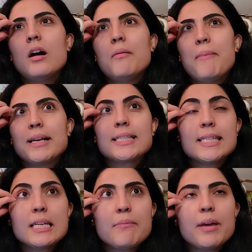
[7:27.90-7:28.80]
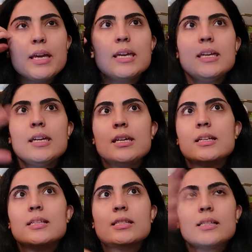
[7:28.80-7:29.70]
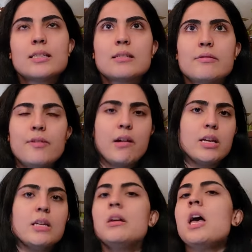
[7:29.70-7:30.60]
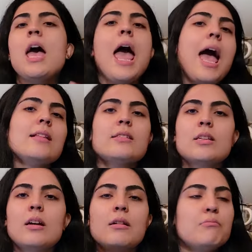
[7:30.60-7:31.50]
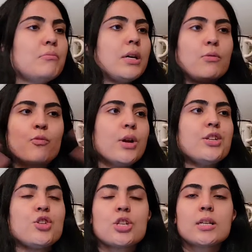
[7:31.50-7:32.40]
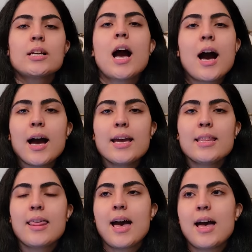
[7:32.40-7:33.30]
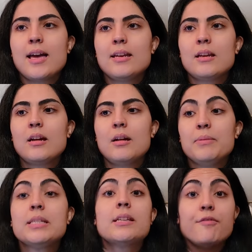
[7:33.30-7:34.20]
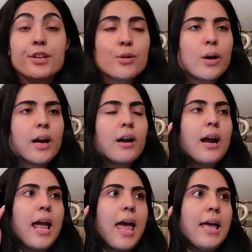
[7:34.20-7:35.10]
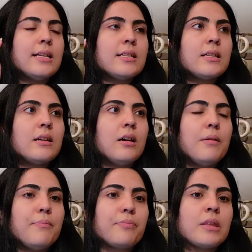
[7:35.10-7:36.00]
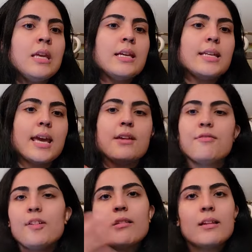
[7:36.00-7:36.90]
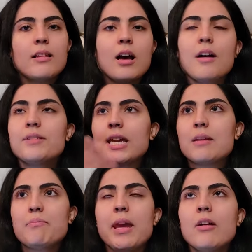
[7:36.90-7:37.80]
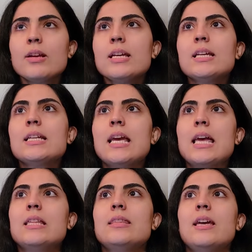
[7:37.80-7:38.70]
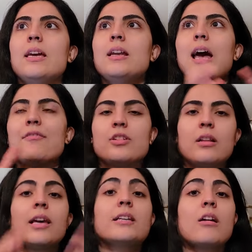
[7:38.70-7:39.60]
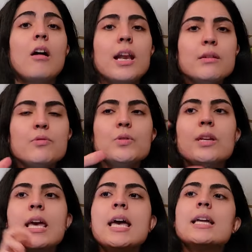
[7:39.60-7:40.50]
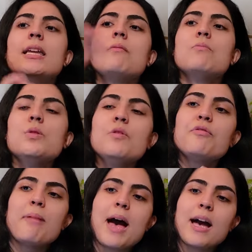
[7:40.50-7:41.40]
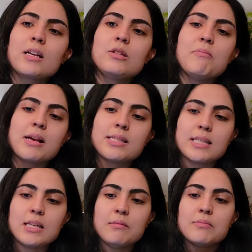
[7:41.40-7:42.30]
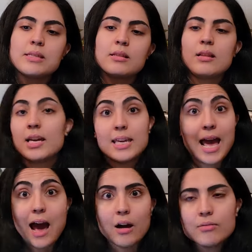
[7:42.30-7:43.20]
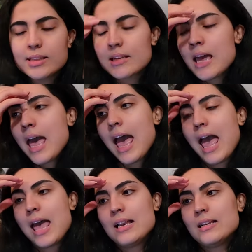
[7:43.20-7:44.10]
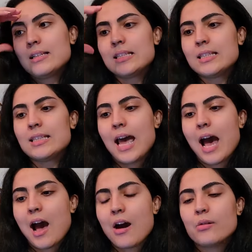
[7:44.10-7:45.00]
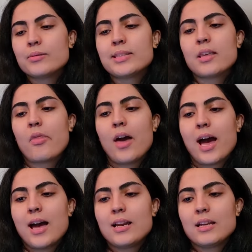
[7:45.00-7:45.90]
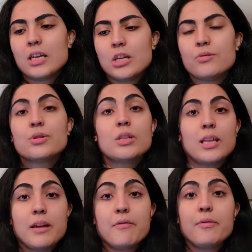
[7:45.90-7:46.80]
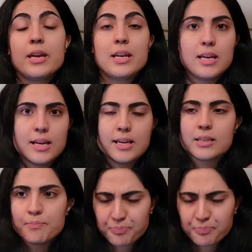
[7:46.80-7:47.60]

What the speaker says: Maxime. He is this very handsome, rich guy that he's a widower, and they fell in love, they get married, and then after, like, their honeymoon, they move back to Maxime's, like, house, and this is the house that he used to live with his